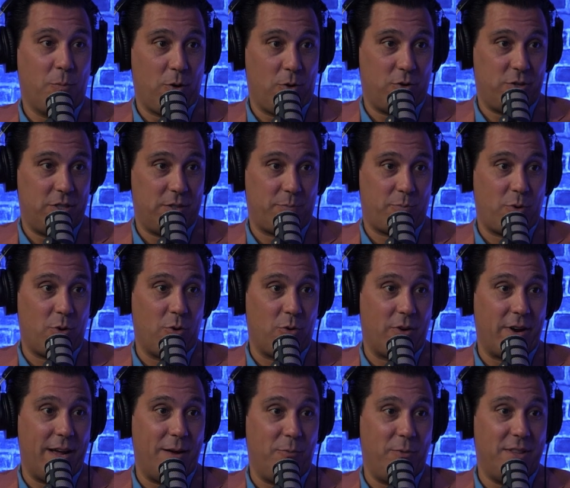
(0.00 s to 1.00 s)
purchase
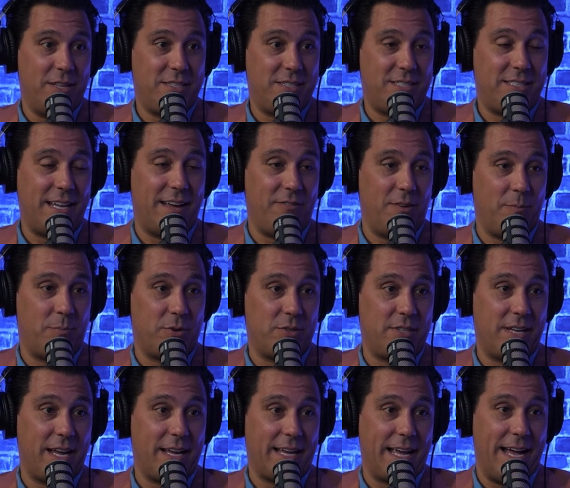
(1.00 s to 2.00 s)
program with a 7%
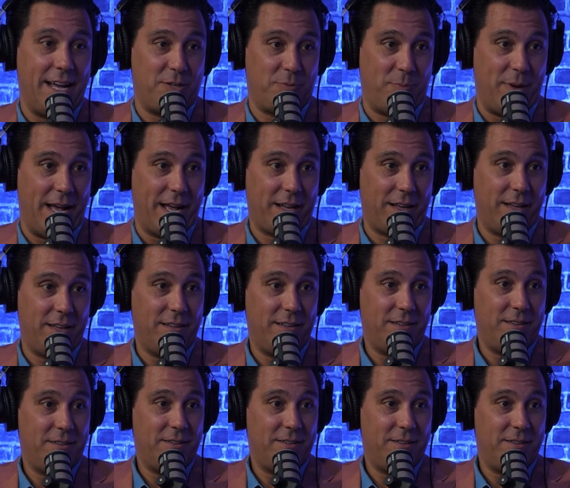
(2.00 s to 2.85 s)
cashback was